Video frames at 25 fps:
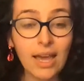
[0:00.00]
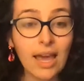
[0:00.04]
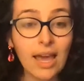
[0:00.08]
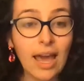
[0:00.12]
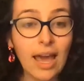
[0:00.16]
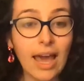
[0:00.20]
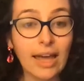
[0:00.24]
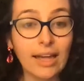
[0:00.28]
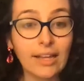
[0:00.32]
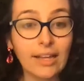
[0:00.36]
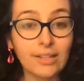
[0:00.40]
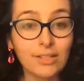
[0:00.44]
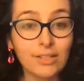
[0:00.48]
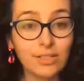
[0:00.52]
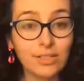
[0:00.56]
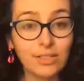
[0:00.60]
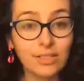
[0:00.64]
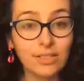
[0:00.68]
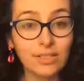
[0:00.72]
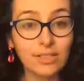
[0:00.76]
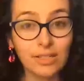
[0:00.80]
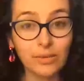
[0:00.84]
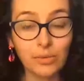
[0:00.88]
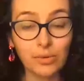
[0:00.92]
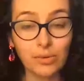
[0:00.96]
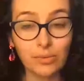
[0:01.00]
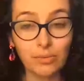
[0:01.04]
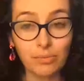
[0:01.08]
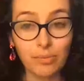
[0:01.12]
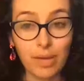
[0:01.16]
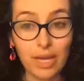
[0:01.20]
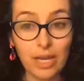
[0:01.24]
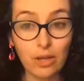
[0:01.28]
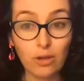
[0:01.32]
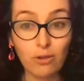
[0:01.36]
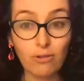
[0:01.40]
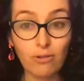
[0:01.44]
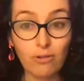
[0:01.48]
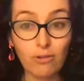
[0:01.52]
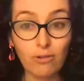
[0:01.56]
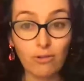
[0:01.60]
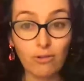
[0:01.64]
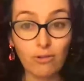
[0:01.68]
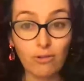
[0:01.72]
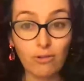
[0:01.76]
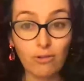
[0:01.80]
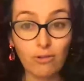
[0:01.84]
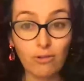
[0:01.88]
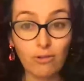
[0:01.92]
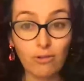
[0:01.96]
and it will make you feel
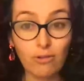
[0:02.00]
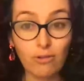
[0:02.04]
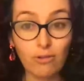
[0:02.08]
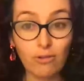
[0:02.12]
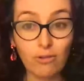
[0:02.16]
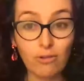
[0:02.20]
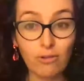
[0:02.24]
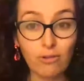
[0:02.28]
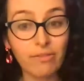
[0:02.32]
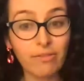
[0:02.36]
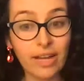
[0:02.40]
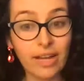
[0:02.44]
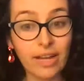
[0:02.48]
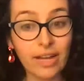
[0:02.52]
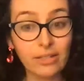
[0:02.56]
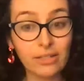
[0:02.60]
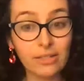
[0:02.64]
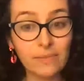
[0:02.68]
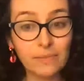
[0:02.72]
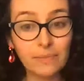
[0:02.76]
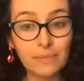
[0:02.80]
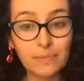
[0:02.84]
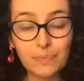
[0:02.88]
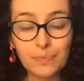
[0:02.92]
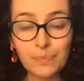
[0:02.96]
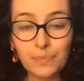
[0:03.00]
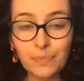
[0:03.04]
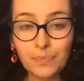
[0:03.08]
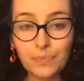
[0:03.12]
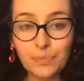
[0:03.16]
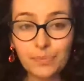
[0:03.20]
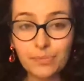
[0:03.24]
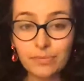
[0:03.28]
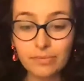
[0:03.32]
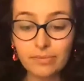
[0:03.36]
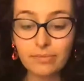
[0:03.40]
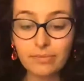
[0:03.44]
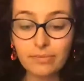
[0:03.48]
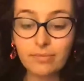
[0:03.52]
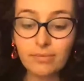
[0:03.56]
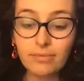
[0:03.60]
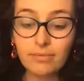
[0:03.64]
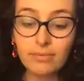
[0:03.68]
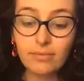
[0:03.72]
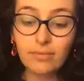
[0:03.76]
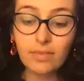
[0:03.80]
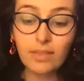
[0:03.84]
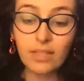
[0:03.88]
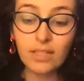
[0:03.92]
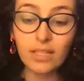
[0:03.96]
something quite profound.
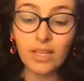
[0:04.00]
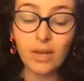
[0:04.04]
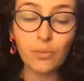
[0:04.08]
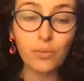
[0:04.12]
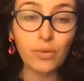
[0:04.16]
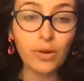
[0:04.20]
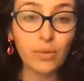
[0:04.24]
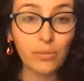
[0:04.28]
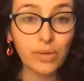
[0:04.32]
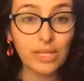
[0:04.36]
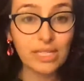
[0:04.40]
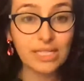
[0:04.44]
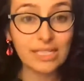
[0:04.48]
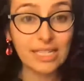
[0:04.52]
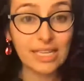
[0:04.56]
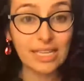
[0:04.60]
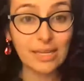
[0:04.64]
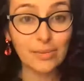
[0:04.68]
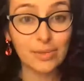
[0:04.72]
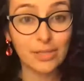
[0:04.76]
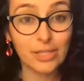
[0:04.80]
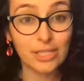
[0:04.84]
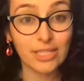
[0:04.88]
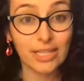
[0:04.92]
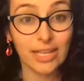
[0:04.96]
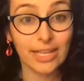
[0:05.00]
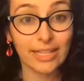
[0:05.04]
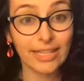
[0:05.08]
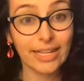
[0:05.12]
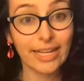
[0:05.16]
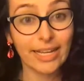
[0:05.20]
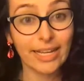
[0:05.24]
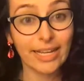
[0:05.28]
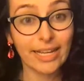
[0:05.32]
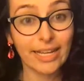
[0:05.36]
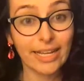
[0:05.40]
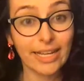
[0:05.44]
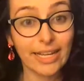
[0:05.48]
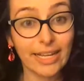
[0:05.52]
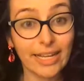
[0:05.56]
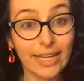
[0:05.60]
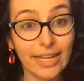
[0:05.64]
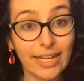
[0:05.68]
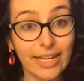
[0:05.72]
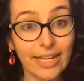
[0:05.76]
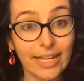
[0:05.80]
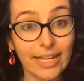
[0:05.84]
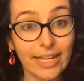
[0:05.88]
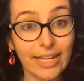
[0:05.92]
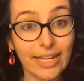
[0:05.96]
And when we see images like that,
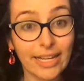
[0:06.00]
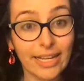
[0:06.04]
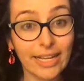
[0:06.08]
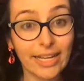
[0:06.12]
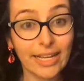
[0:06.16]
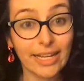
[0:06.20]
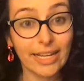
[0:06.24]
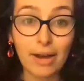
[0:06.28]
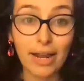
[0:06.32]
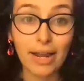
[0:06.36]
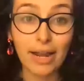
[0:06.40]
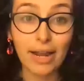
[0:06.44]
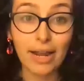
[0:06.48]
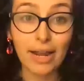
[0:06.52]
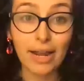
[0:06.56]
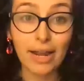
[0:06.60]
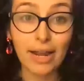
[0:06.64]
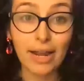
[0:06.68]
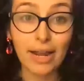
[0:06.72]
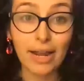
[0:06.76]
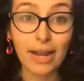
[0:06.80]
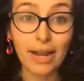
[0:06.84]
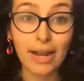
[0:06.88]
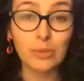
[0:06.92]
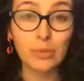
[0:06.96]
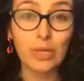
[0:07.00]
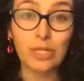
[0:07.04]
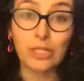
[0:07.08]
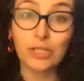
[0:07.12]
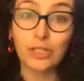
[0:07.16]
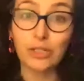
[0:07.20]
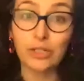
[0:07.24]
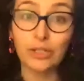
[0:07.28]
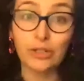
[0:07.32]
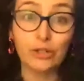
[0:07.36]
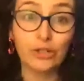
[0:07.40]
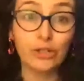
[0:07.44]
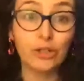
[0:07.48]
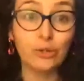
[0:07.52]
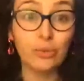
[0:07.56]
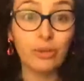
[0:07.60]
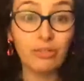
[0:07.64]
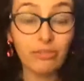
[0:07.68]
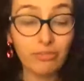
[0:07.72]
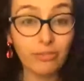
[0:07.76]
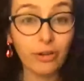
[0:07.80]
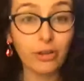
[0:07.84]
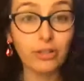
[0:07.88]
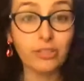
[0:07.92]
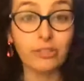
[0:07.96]
they are very rare and very special, and you should be
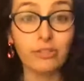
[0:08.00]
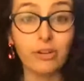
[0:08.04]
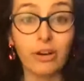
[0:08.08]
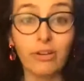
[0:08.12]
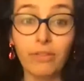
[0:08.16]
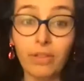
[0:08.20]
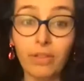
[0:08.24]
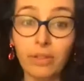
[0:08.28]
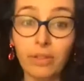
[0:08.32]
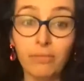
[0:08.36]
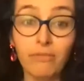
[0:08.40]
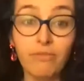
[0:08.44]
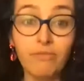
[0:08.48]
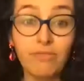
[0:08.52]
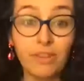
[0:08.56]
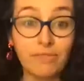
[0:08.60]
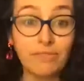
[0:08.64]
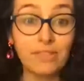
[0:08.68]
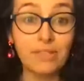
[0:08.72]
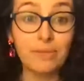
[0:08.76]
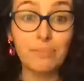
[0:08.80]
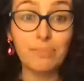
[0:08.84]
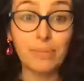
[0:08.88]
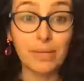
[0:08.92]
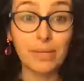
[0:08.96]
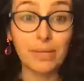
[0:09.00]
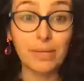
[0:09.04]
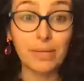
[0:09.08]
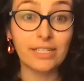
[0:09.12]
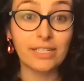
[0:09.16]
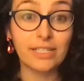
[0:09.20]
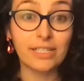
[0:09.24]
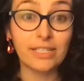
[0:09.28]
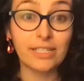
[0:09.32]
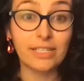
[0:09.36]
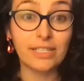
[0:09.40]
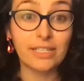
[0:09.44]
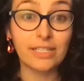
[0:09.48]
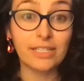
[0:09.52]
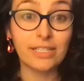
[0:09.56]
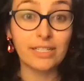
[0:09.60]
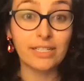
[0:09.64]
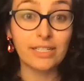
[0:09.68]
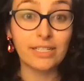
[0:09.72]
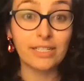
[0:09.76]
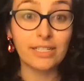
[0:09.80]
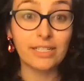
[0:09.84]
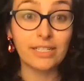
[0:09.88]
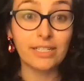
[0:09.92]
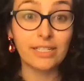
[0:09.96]
photographing them 50 billion times
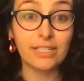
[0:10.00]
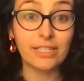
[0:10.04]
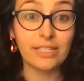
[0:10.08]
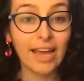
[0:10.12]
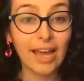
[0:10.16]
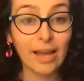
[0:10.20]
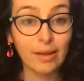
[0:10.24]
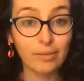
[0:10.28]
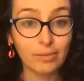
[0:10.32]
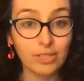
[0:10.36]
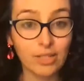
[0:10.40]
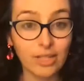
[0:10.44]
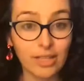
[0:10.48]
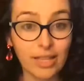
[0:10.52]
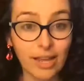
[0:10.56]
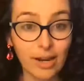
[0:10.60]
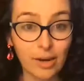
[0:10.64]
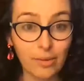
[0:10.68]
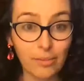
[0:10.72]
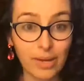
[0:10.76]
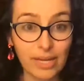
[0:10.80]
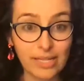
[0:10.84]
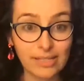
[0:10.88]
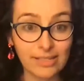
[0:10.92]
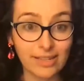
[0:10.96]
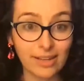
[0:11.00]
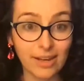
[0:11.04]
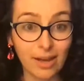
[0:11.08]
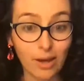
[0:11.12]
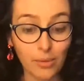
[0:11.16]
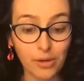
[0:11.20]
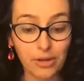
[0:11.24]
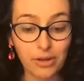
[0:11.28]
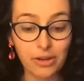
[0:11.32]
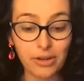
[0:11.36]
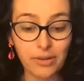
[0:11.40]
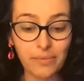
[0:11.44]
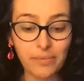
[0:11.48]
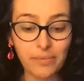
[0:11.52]
to capture that amazing artwork.